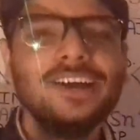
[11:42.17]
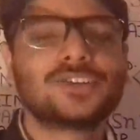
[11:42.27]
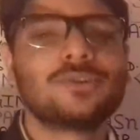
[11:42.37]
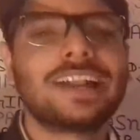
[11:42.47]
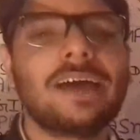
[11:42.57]

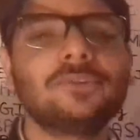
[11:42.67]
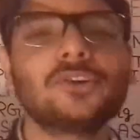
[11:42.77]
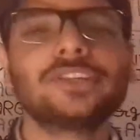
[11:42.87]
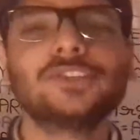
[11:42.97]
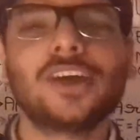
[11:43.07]
So when I am
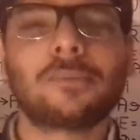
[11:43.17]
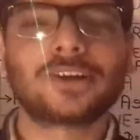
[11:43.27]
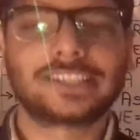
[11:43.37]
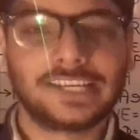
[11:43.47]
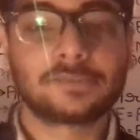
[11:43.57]
talking
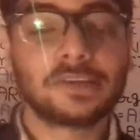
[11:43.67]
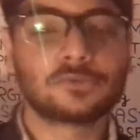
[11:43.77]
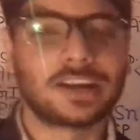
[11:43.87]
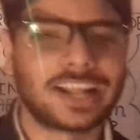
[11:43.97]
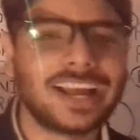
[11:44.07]
about these
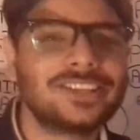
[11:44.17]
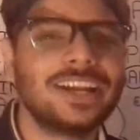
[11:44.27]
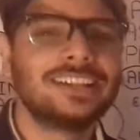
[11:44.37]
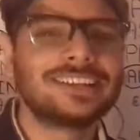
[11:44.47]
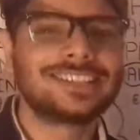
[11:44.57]
means what are
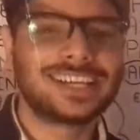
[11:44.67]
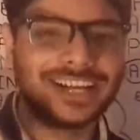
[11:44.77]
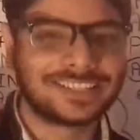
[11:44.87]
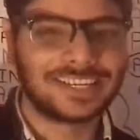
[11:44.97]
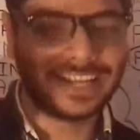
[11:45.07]
actually the
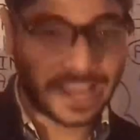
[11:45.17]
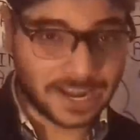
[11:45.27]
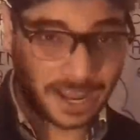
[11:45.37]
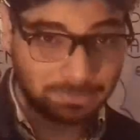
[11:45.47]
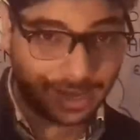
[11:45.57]
sickle cell
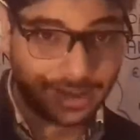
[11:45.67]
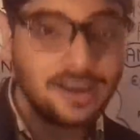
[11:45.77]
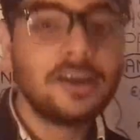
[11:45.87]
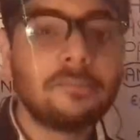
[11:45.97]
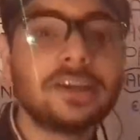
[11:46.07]
anemia.